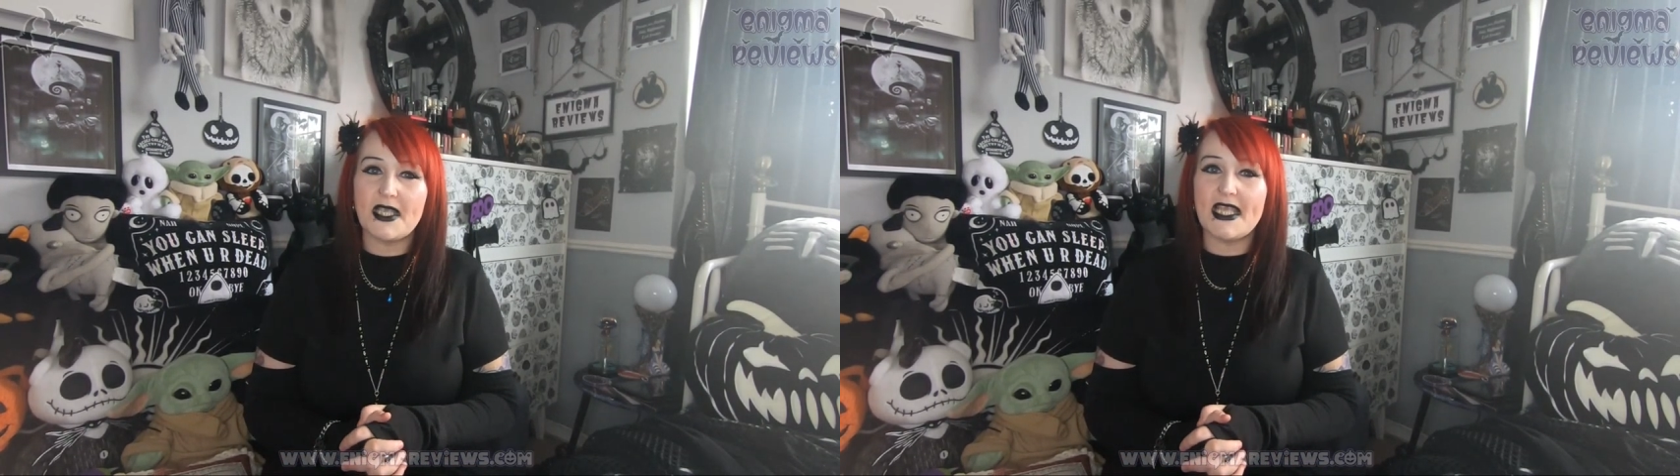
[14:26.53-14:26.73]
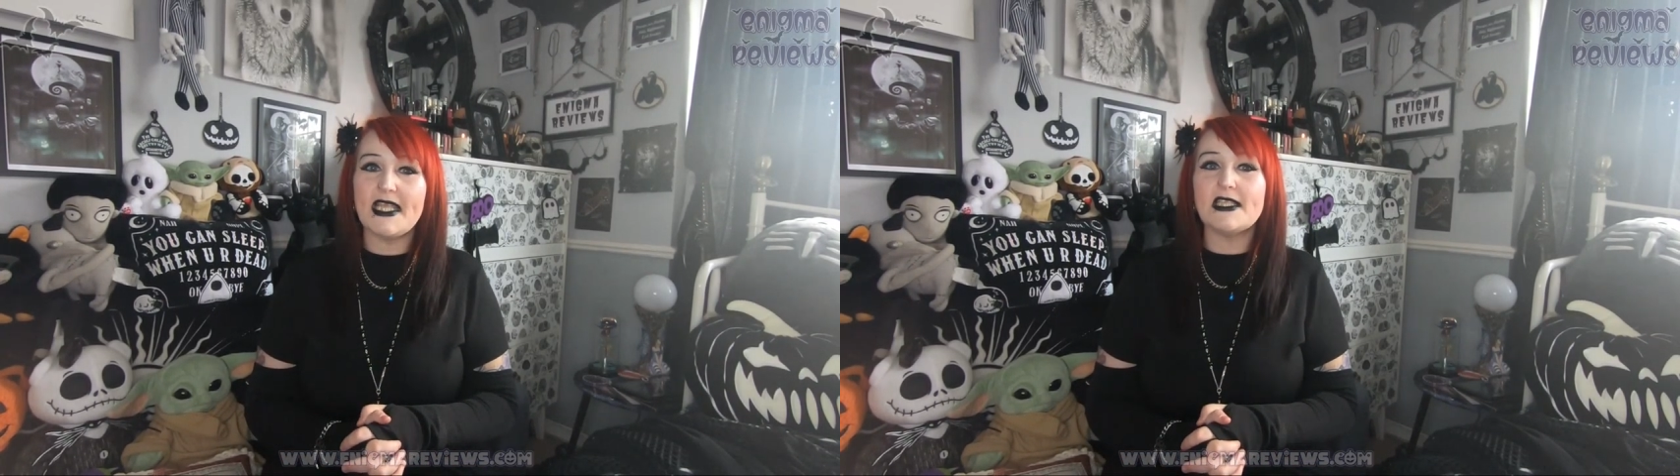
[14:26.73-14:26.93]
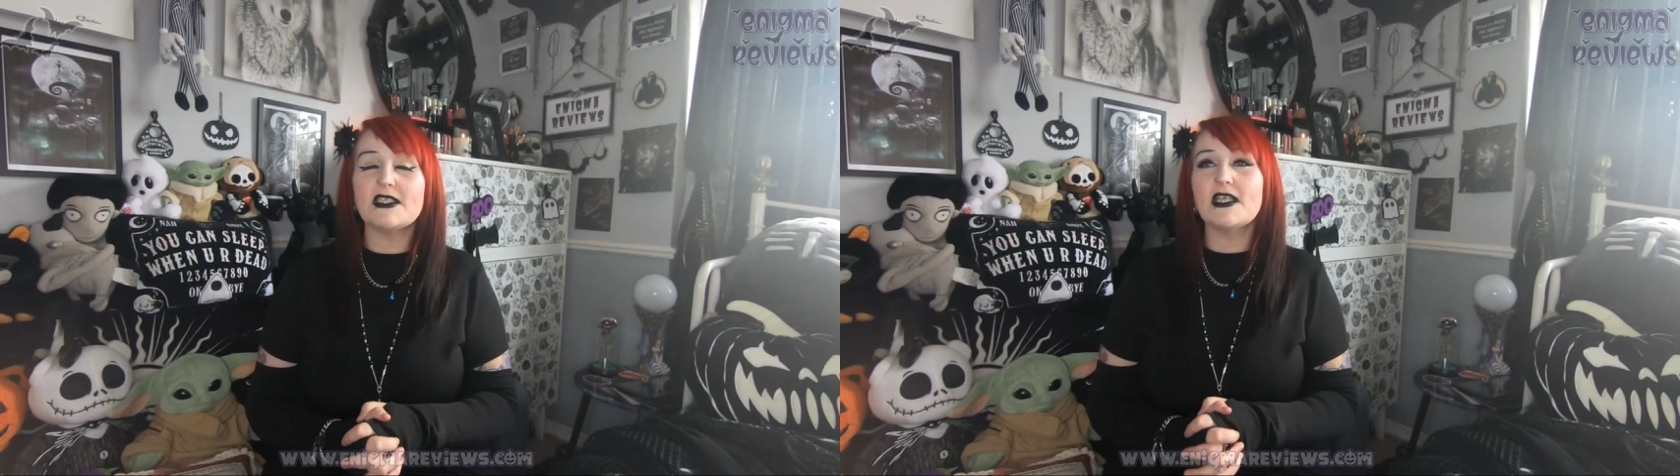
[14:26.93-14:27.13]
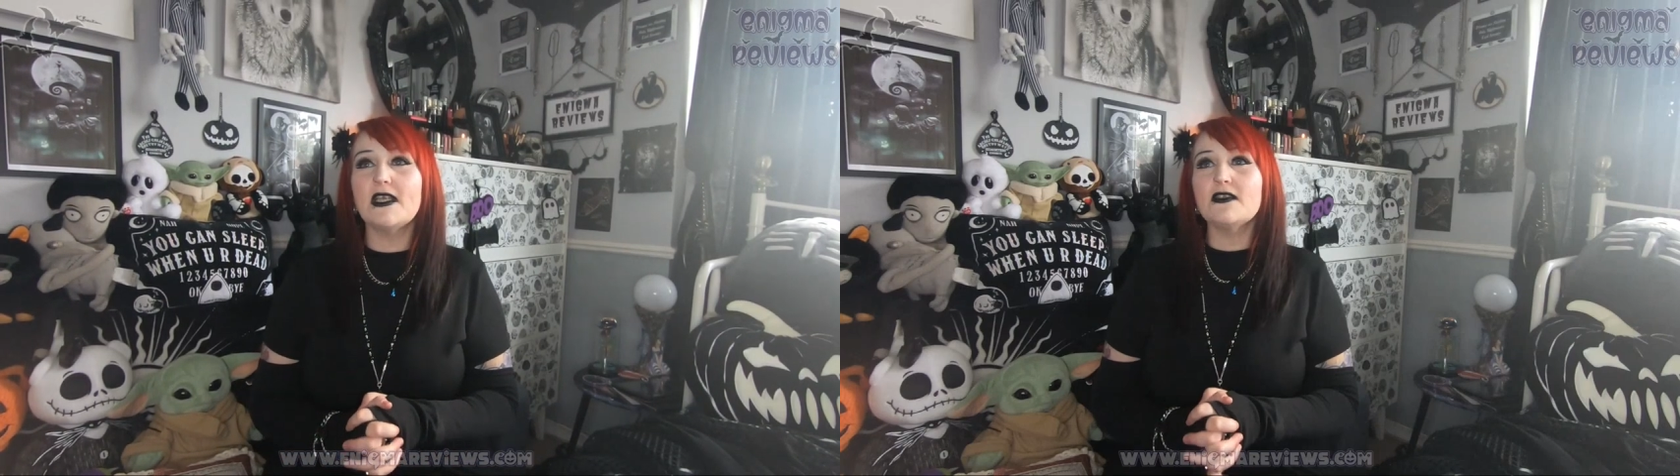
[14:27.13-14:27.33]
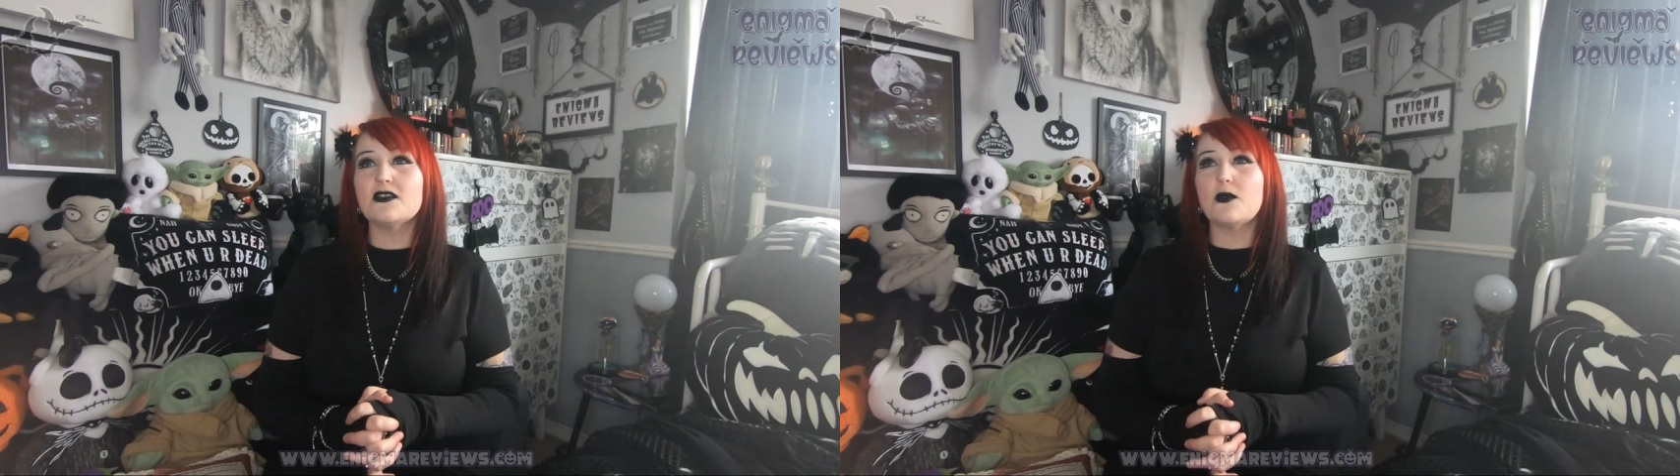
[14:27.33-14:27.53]
each.
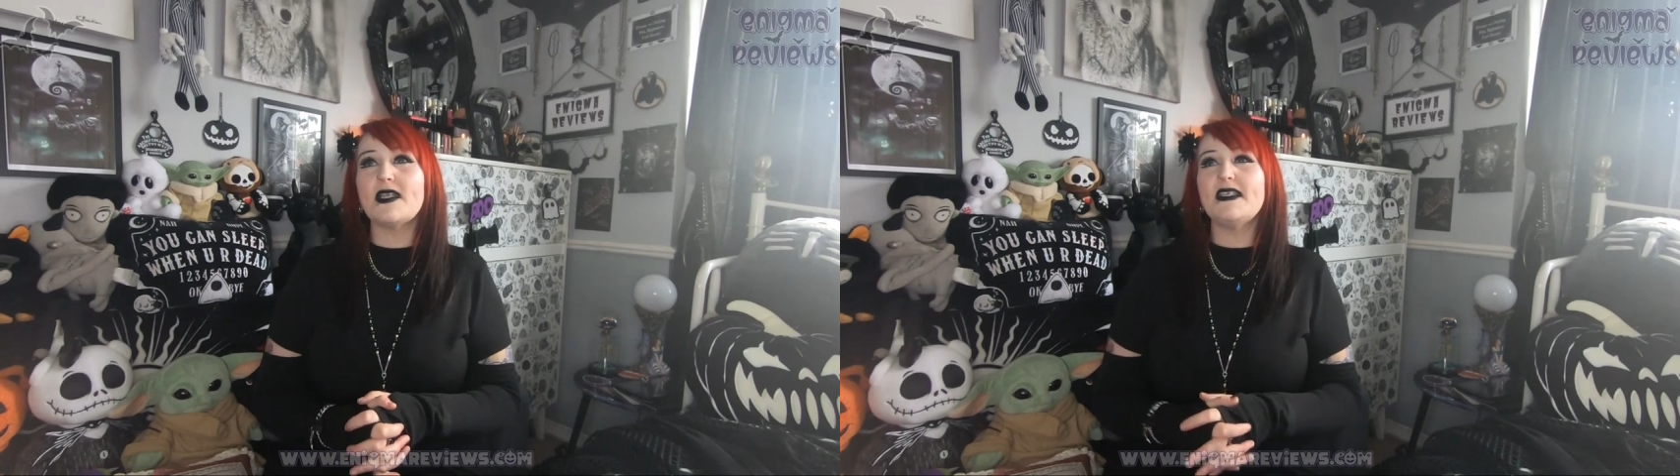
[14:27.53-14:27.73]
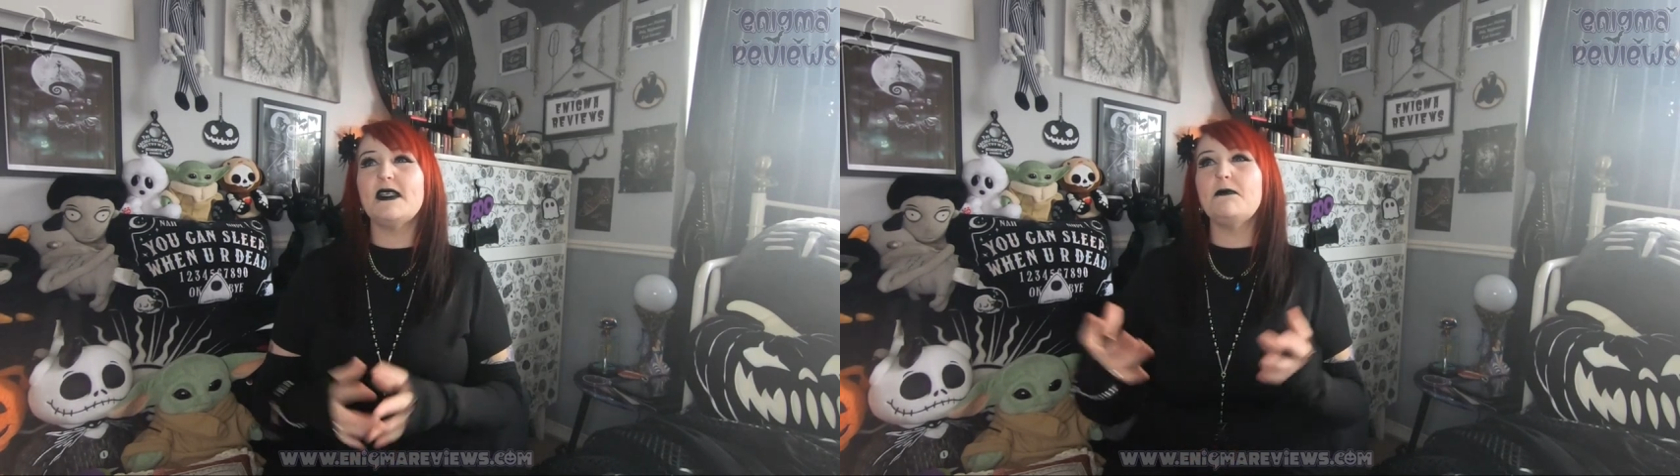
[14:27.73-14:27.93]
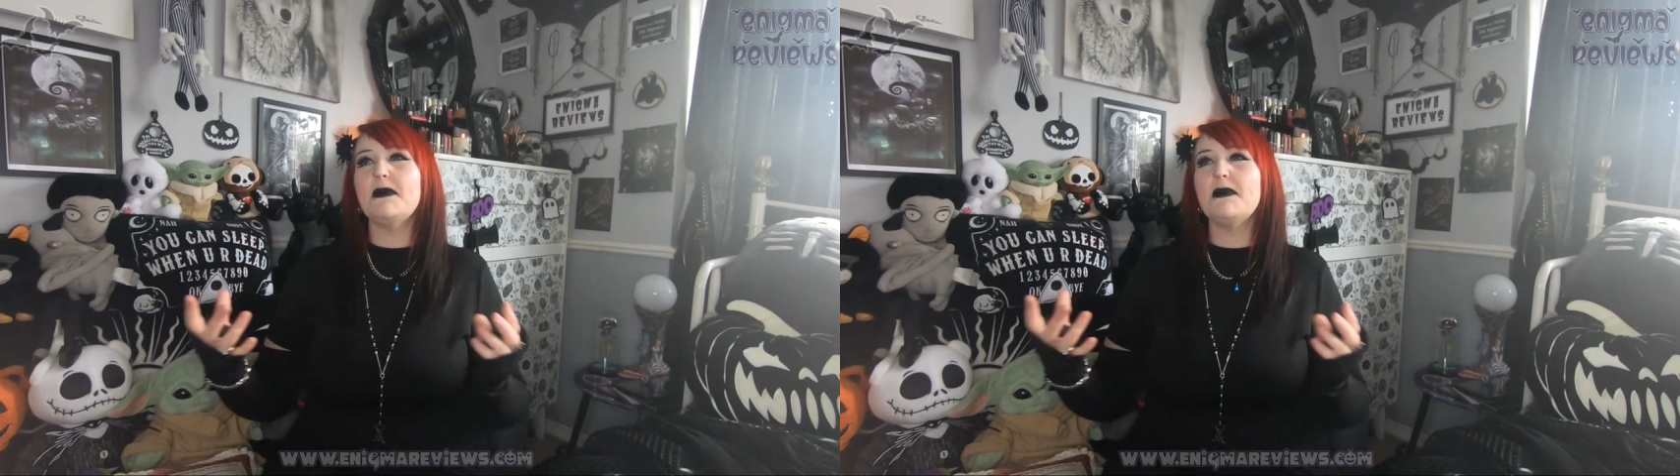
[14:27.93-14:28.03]
So I did